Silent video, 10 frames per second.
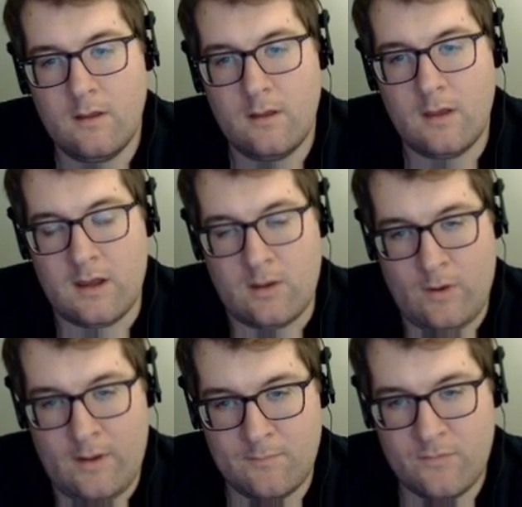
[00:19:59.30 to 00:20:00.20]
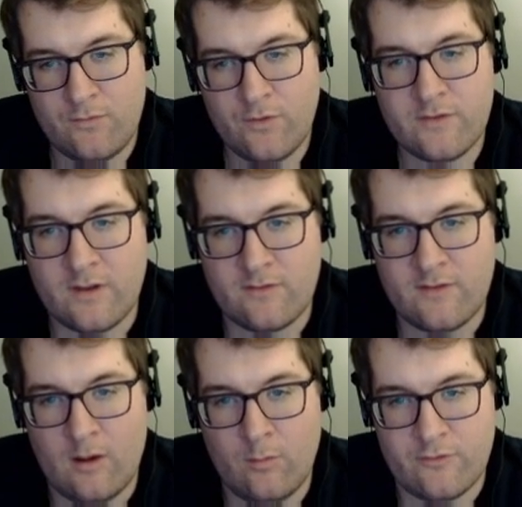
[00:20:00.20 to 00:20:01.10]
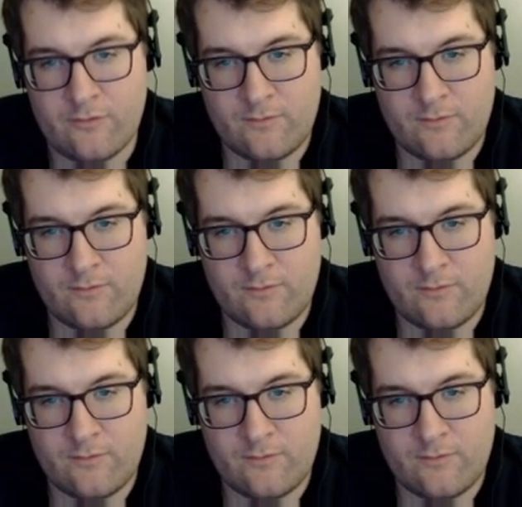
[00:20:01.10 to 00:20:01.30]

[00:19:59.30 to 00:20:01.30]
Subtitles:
Anyway, freezing is terrible, just